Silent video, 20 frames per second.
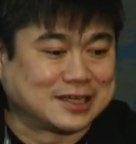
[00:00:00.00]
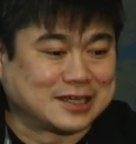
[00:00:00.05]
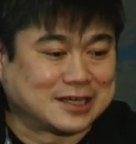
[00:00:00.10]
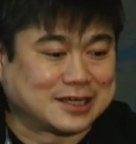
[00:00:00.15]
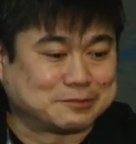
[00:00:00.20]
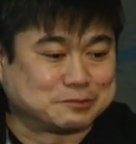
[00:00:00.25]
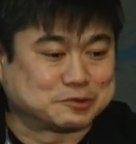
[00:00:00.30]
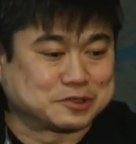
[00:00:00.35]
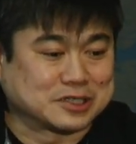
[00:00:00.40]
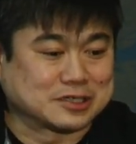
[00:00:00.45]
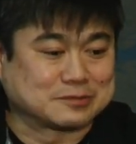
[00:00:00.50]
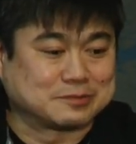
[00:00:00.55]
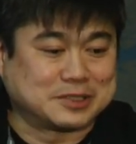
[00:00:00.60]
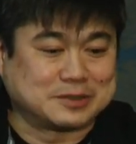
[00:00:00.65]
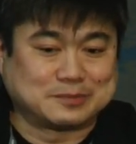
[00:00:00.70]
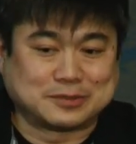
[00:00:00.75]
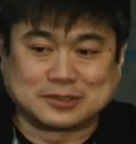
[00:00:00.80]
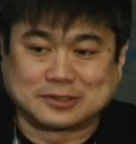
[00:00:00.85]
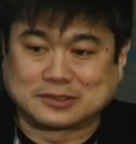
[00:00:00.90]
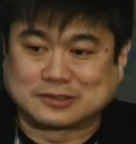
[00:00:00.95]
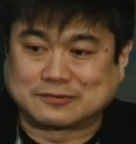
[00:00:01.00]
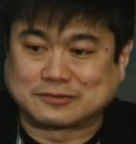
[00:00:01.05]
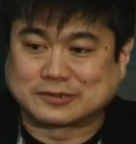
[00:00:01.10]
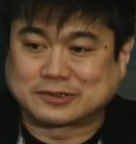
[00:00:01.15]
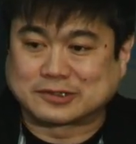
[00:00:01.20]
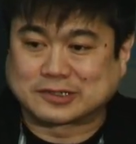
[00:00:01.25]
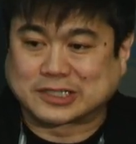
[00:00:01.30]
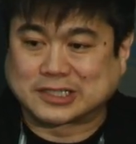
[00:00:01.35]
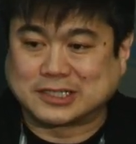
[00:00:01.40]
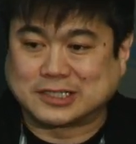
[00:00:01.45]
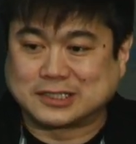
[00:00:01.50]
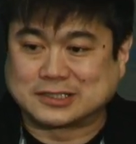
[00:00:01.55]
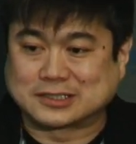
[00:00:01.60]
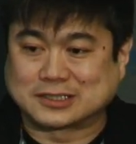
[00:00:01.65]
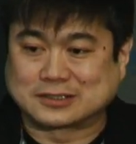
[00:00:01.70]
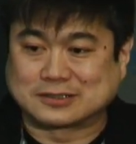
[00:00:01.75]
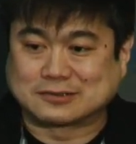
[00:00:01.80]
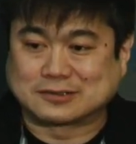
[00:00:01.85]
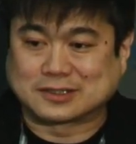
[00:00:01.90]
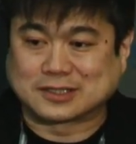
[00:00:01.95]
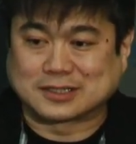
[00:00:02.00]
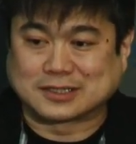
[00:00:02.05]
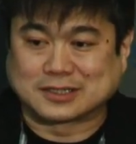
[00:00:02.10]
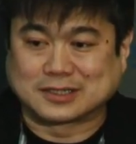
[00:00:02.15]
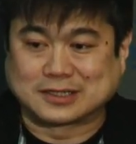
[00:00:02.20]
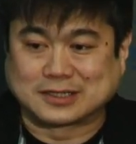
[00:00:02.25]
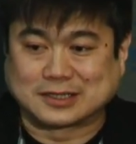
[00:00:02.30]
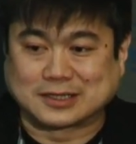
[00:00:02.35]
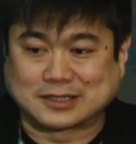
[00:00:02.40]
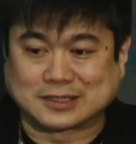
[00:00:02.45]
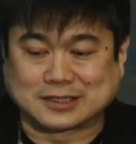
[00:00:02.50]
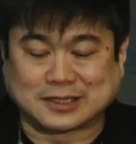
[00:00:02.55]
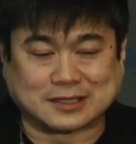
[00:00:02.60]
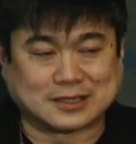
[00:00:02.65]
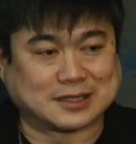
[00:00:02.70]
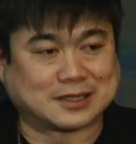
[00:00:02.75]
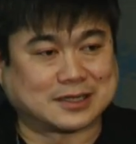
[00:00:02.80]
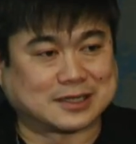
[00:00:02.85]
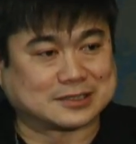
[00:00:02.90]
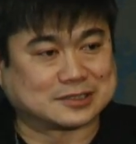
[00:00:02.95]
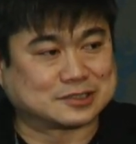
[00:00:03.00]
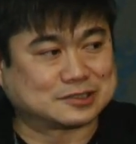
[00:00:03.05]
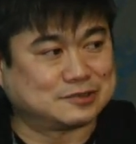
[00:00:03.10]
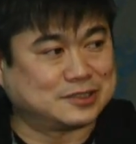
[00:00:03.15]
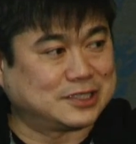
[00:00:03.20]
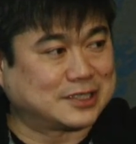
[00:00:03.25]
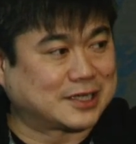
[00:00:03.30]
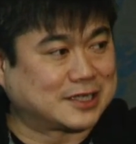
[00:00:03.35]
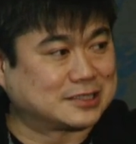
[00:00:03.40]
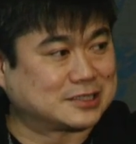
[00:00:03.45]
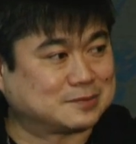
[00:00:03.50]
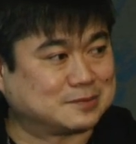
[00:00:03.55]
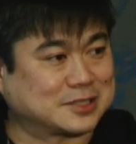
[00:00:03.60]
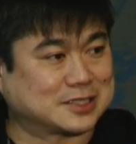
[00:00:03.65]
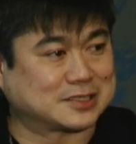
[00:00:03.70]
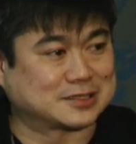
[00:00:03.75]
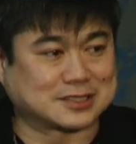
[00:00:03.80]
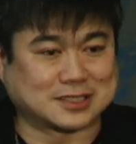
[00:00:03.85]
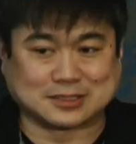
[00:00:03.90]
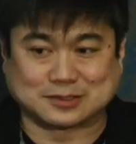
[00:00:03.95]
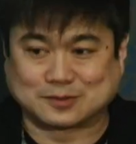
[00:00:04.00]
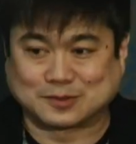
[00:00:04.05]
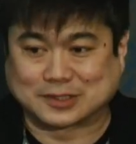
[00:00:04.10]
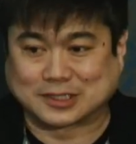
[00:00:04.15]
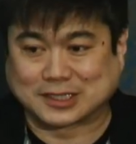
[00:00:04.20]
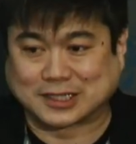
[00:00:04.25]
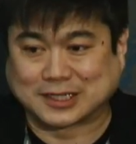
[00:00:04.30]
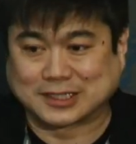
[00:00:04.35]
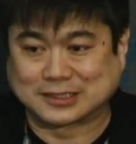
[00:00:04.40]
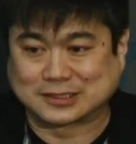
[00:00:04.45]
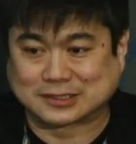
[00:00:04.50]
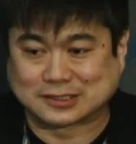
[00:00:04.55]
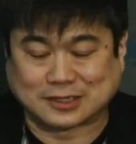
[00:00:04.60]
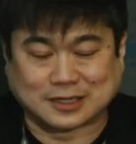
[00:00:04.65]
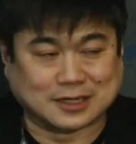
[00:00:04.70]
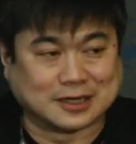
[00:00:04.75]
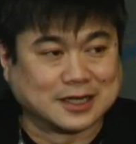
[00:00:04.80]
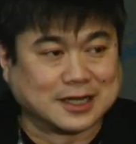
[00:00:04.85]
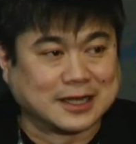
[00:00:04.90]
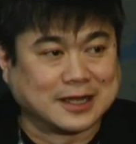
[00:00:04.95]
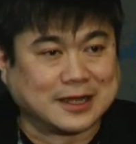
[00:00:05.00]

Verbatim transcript: um, drunk people look for their keys under the uh, because that's where the lights are.